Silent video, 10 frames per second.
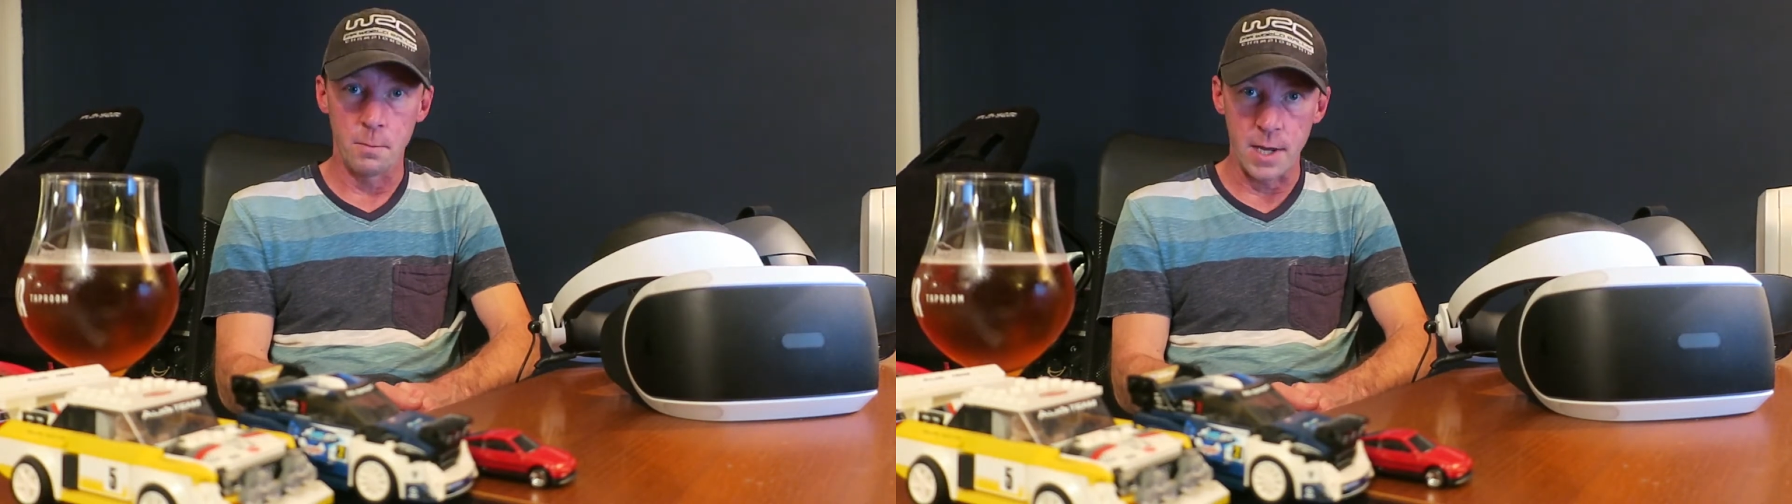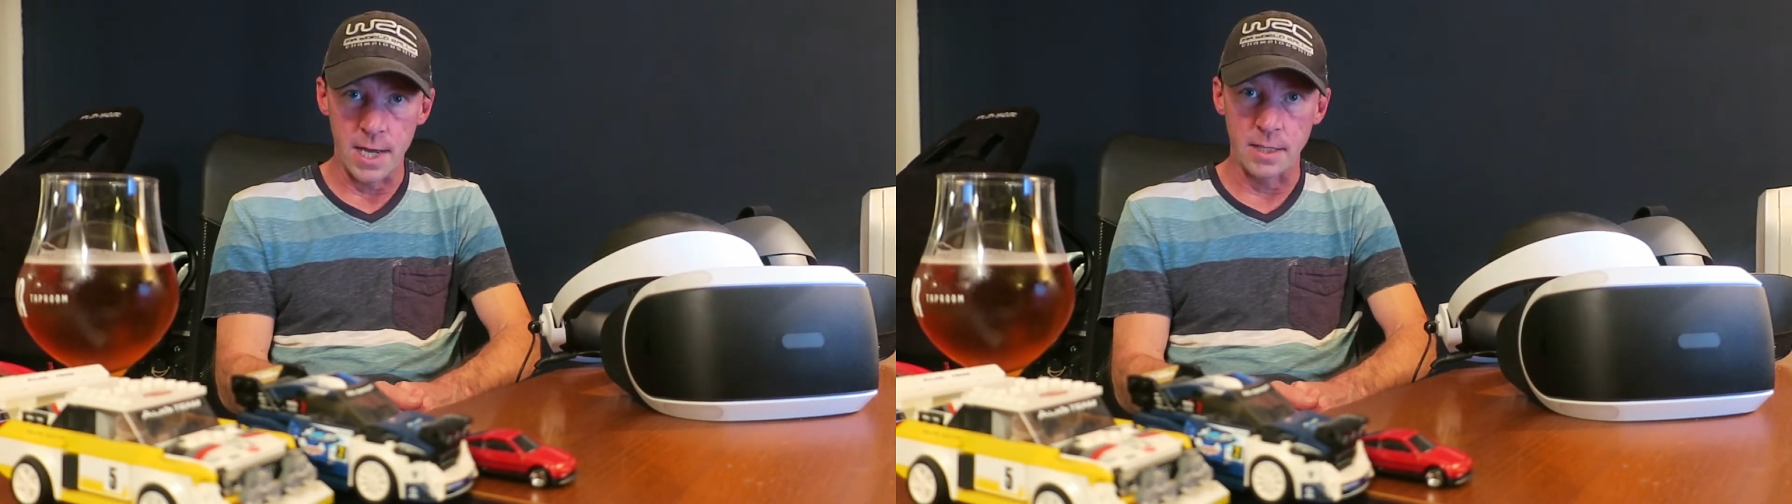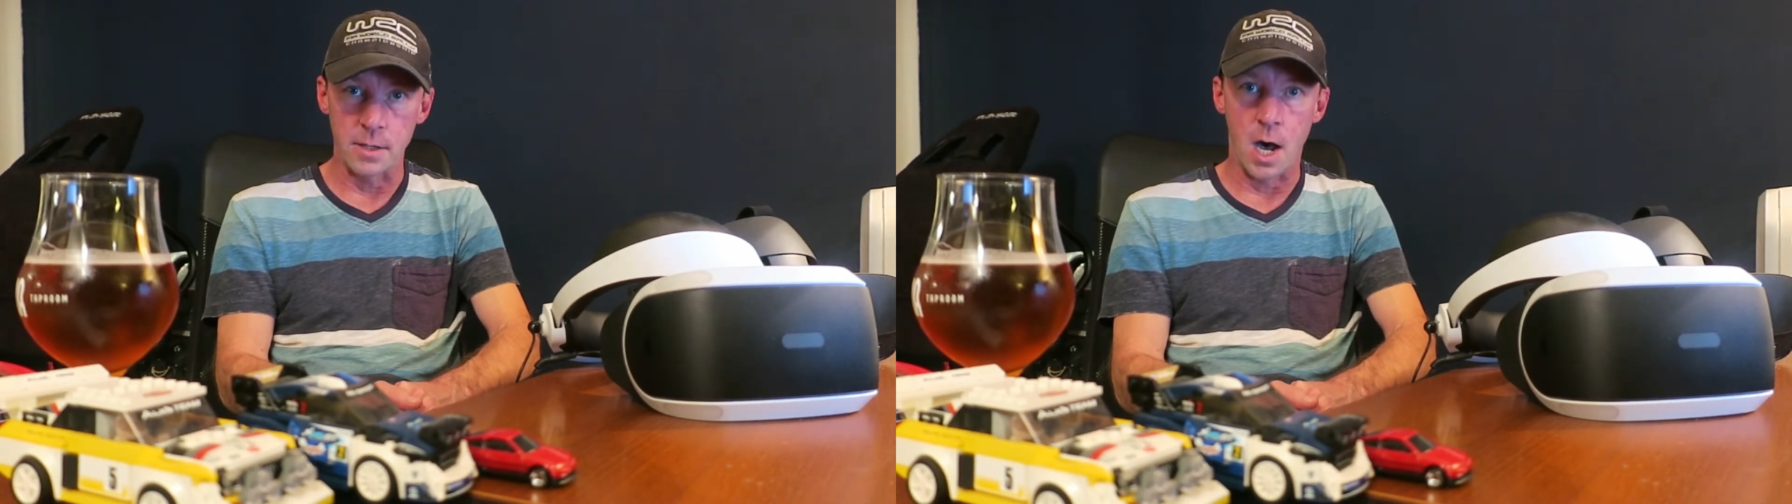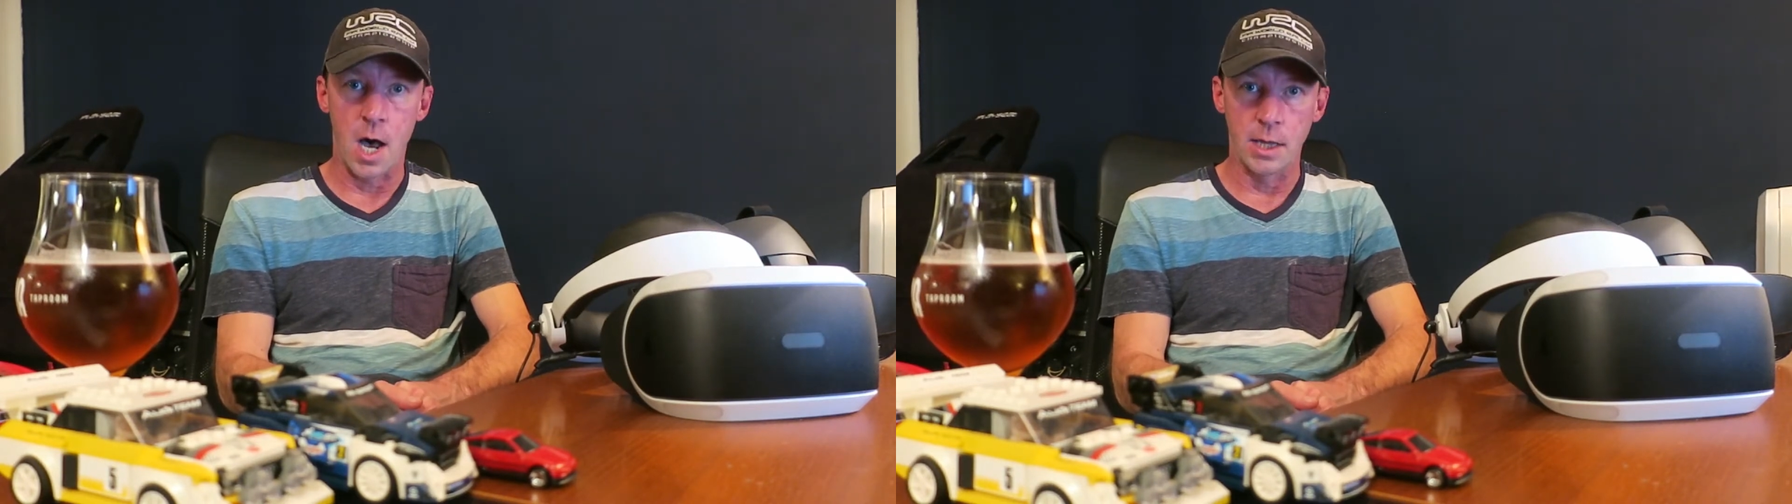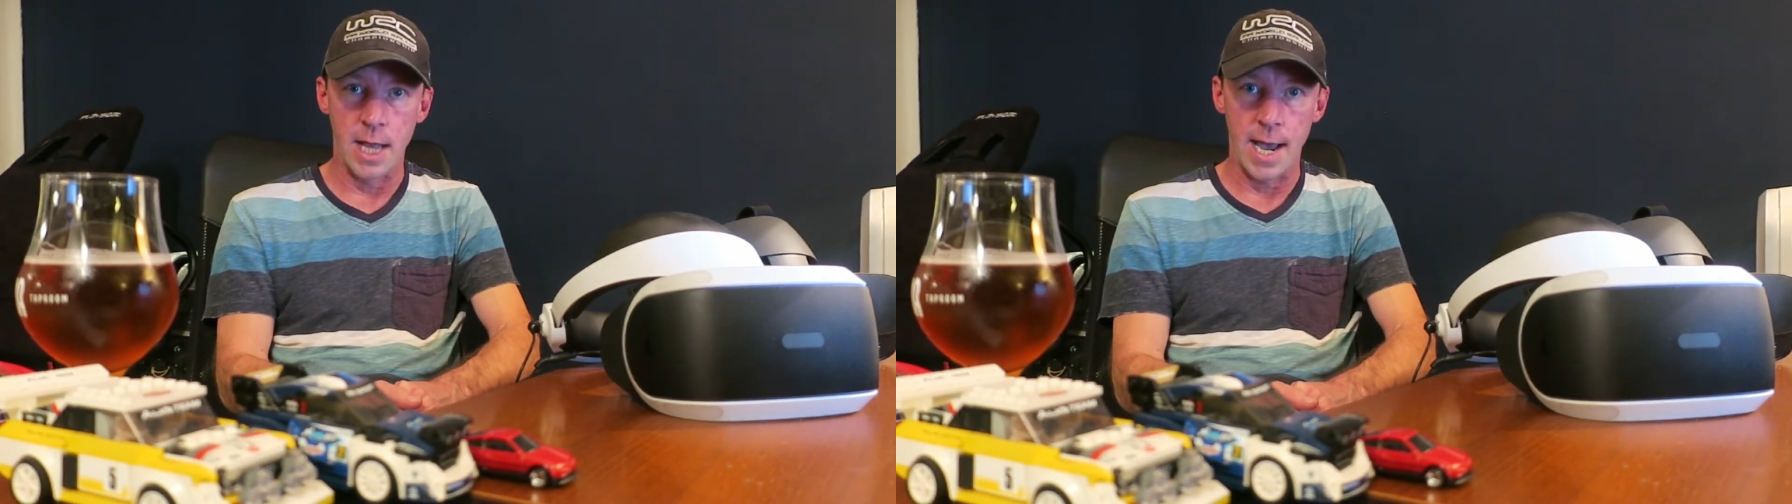beings
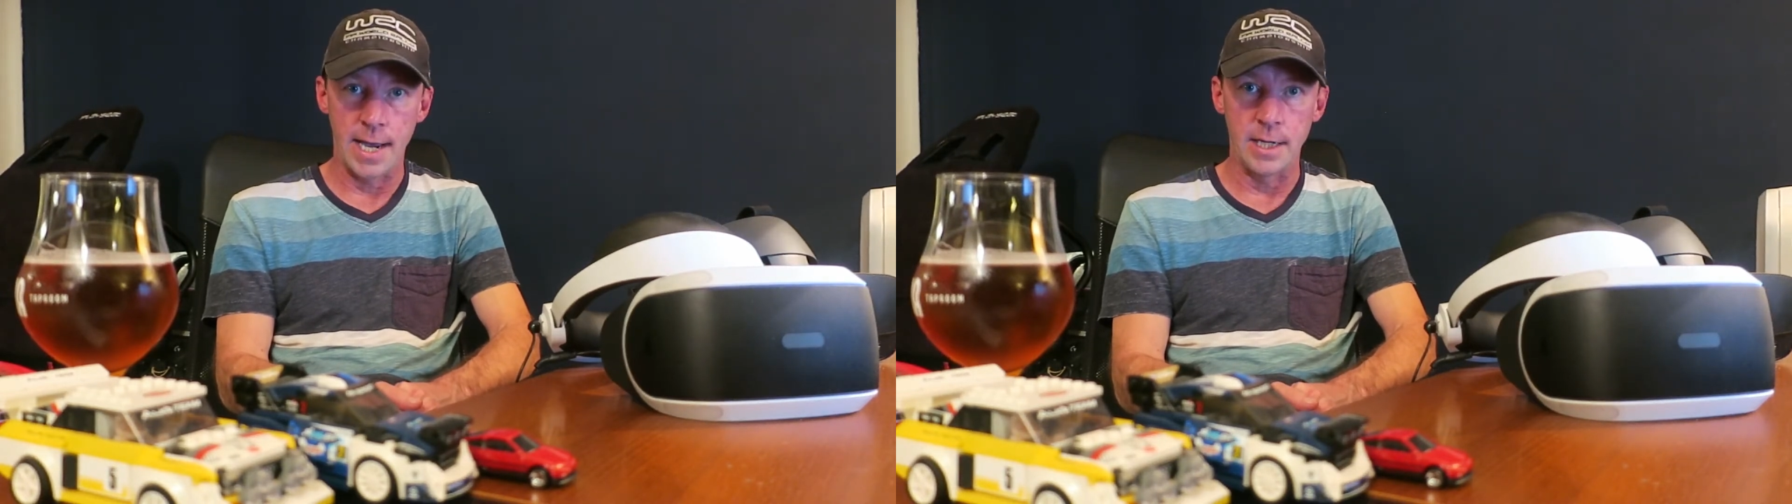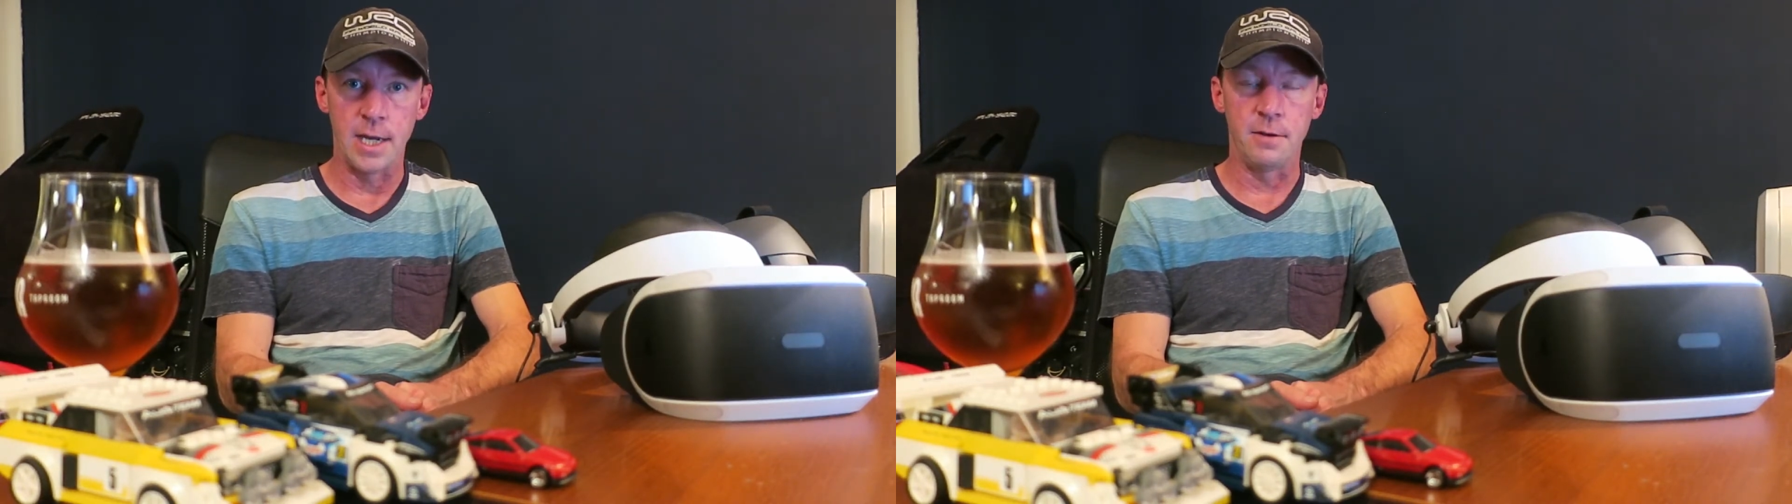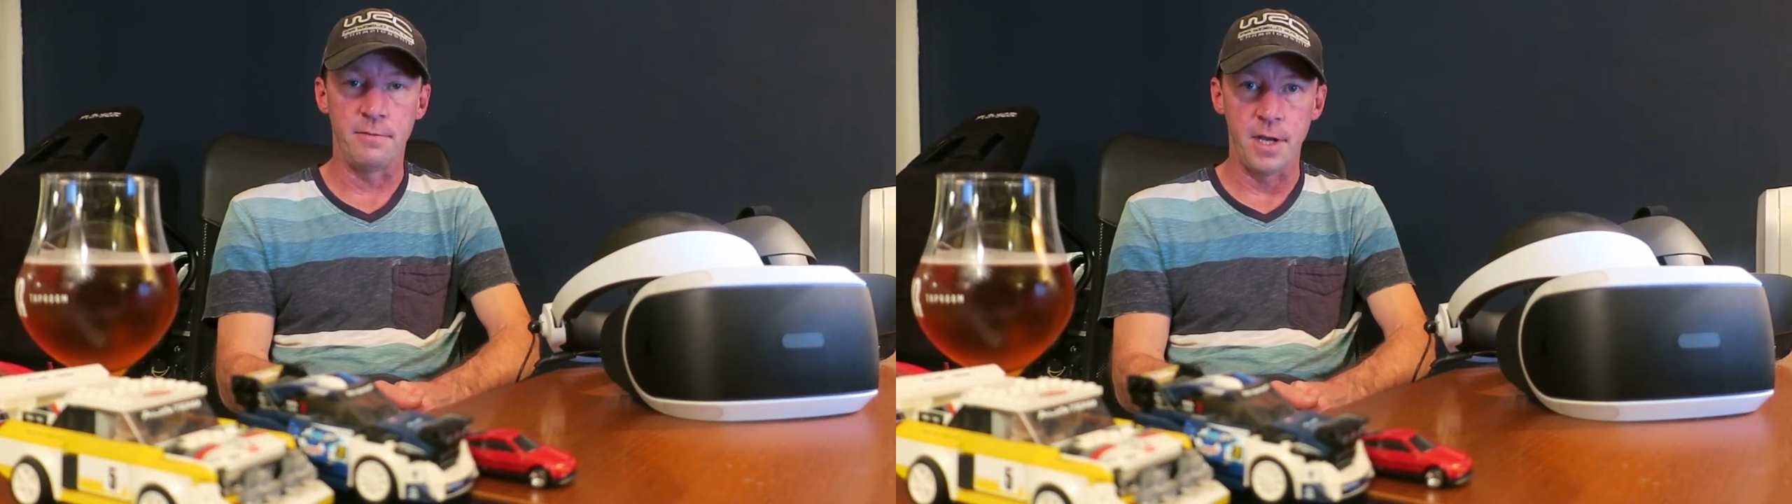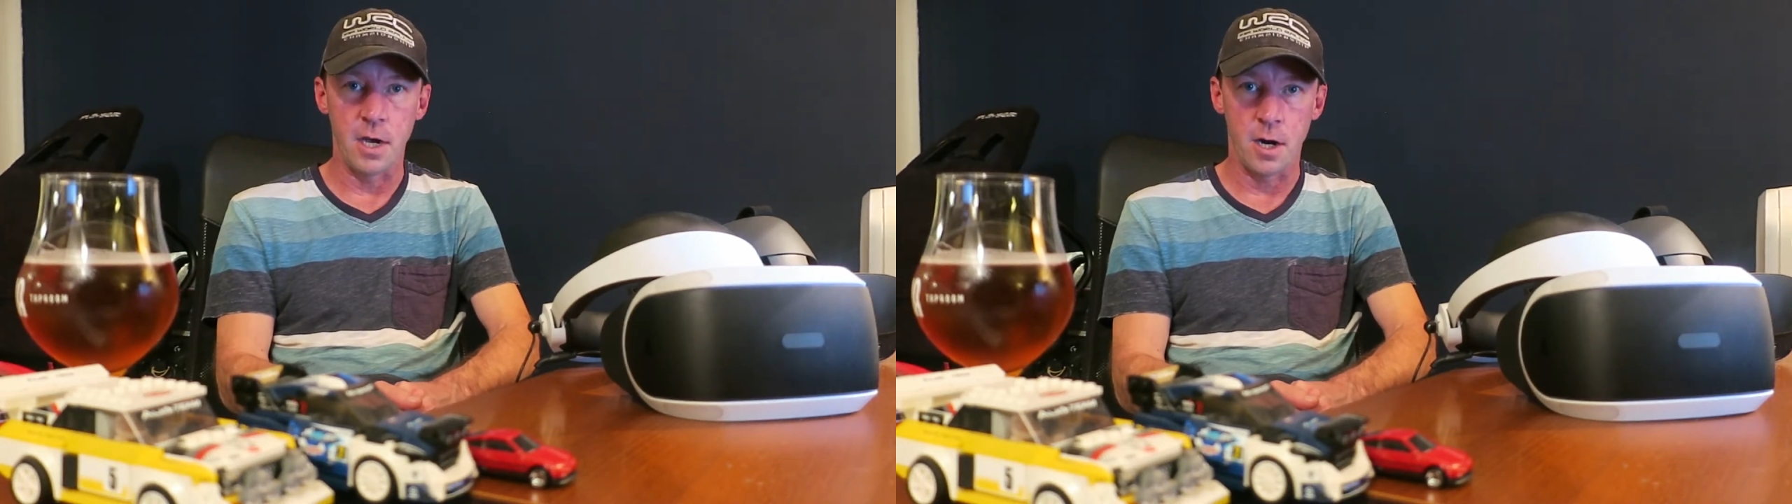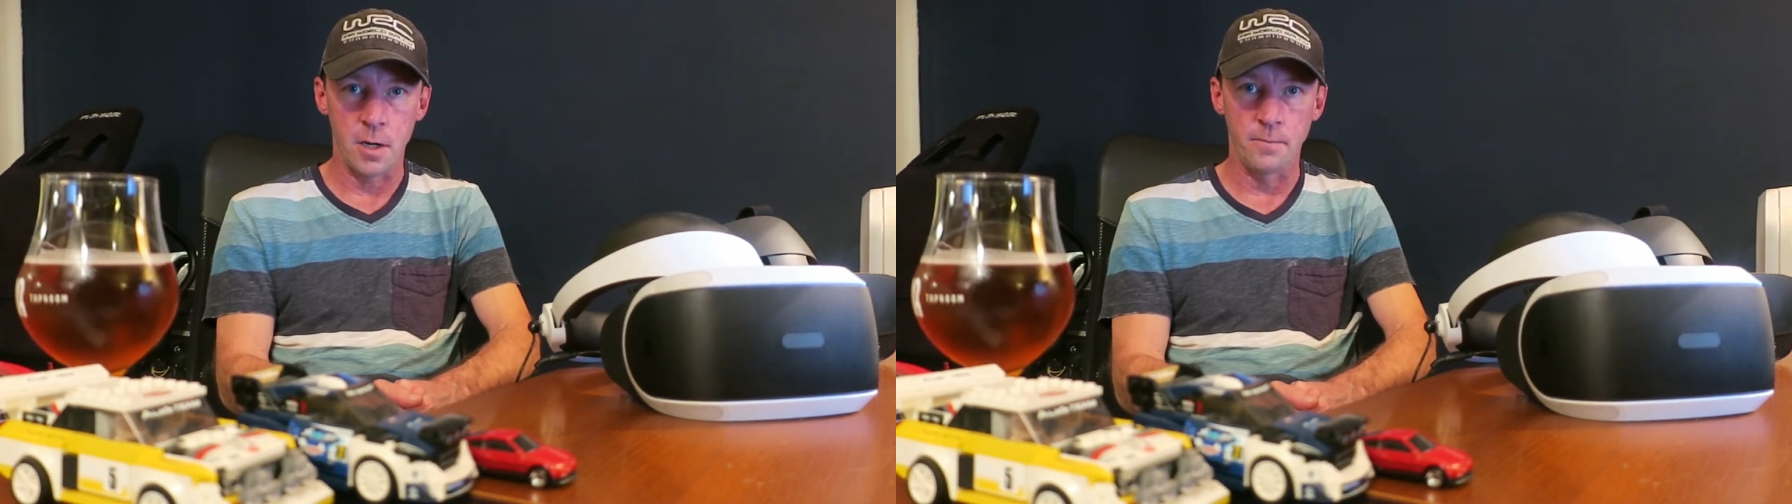online in
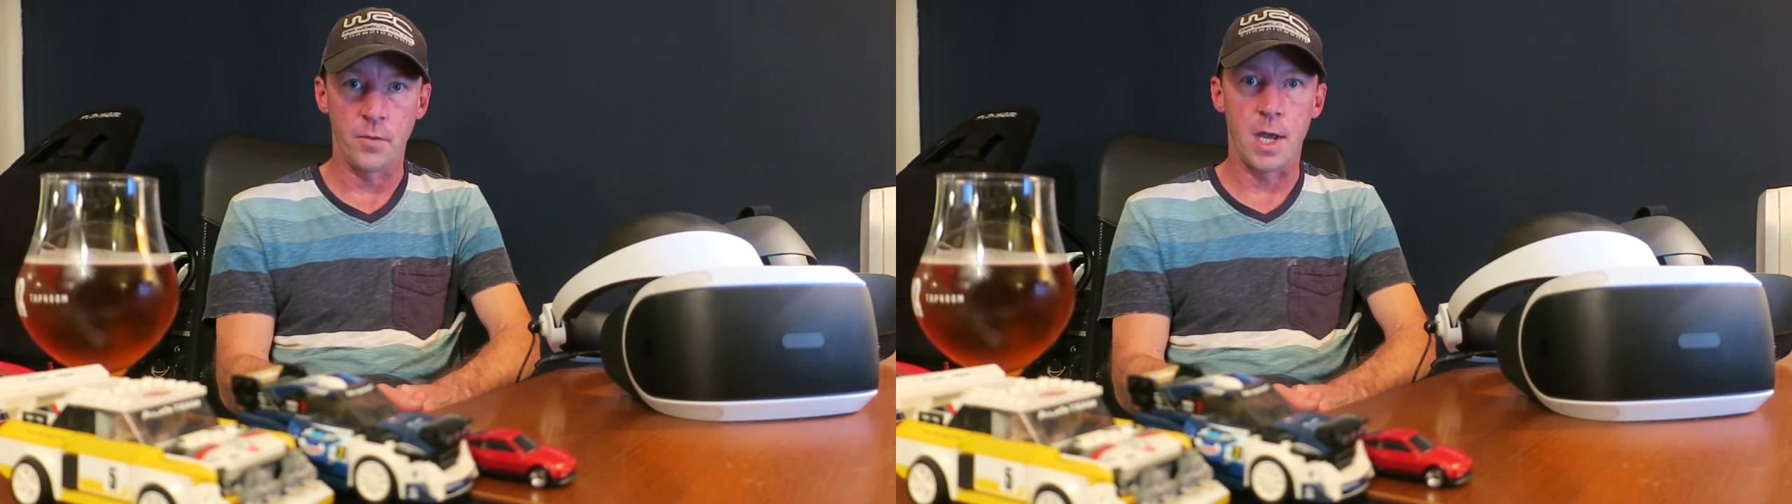VR,